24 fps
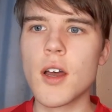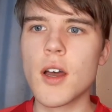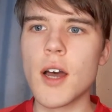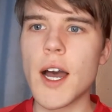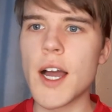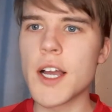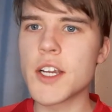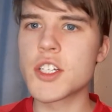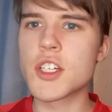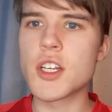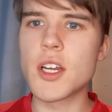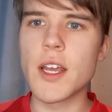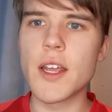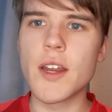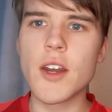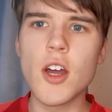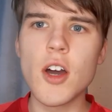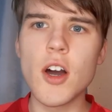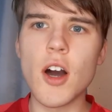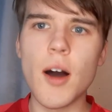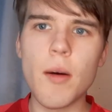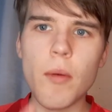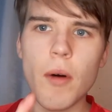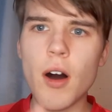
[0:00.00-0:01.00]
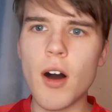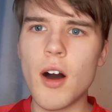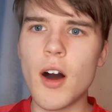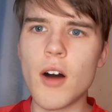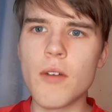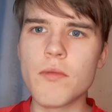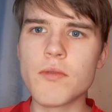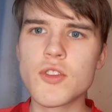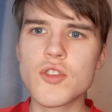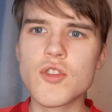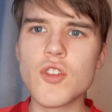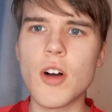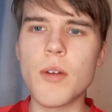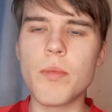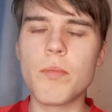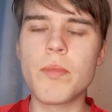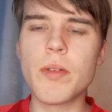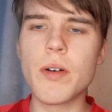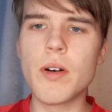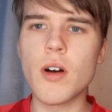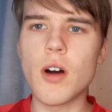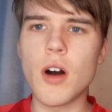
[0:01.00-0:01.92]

Actually, no, I, I would drop.